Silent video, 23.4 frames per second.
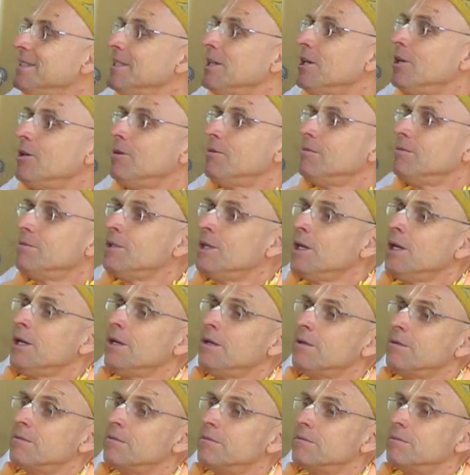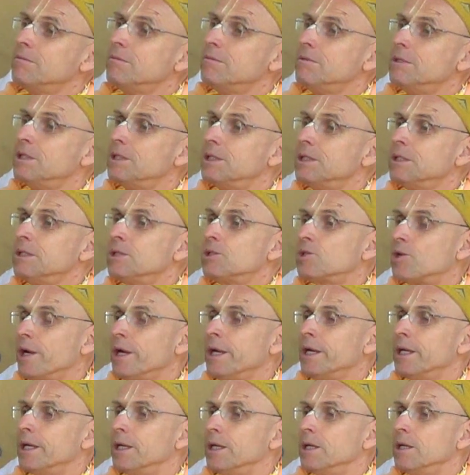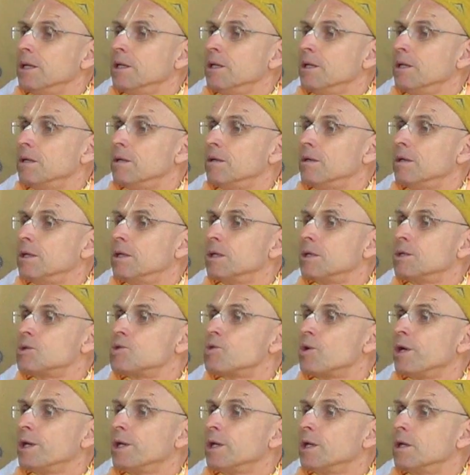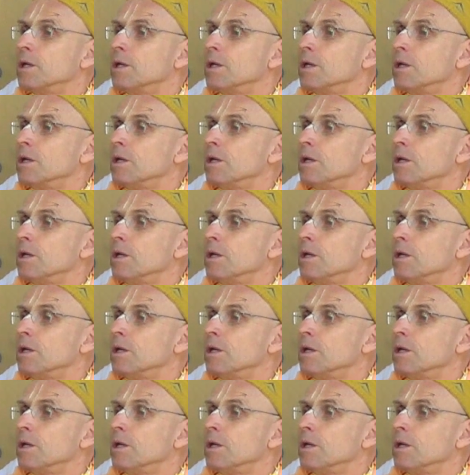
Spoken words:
So, yeah, we can try. We can try.